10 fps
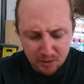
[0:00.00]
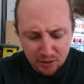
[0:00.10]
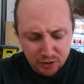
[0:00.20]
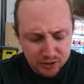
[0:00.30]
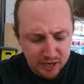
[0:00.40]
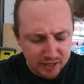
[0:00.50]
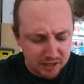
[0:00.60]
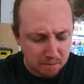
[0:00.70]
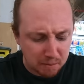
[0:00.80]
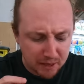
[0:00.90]
You can
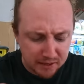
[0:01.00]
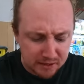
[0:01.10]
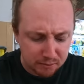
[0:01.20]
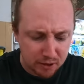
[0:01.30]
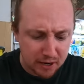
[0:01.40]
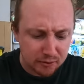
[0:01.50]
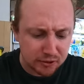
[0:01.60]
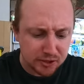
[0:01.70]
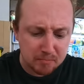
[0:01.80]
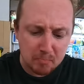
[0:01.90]
taste the bean
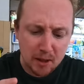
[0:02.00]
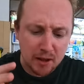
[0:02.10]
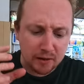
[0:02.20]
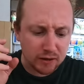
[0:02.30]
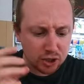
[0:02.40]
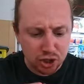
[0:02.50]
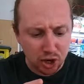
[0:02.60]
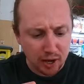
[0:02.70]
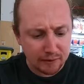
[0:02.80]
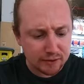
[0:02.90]
sprouts, the
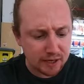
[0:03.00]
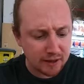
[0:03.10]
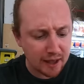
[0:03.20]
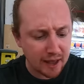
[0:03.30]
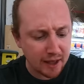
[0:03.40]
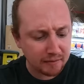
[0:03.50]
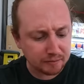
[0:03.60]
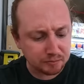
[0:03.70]
chives in there.